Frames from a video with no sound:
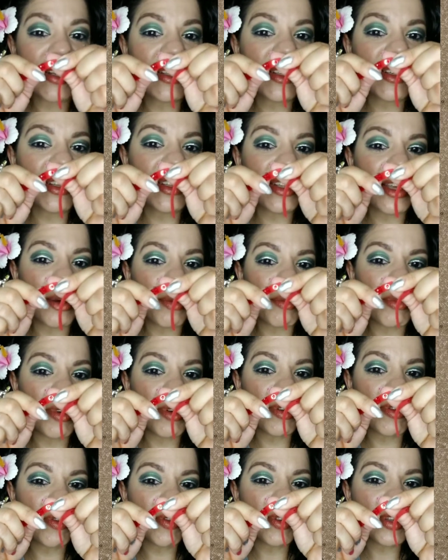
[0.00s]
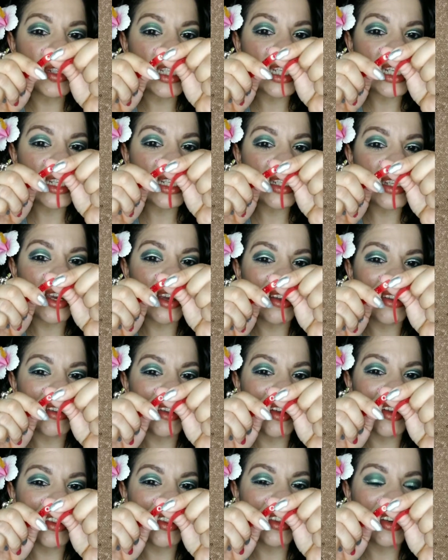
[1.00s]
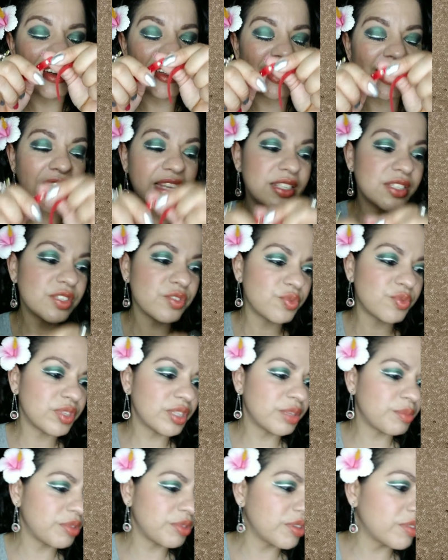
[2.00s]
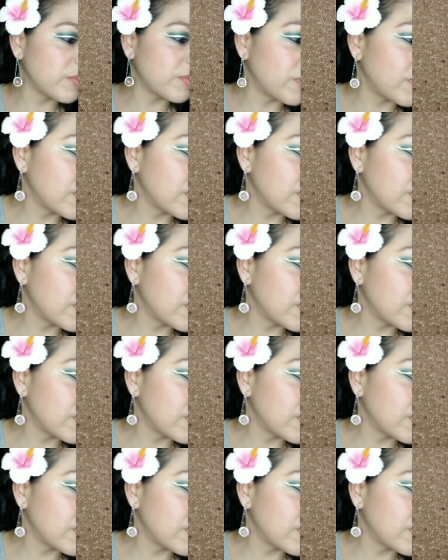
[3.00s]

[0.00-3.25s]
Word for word: Look at that beautiful detail on there. That's really beautiful.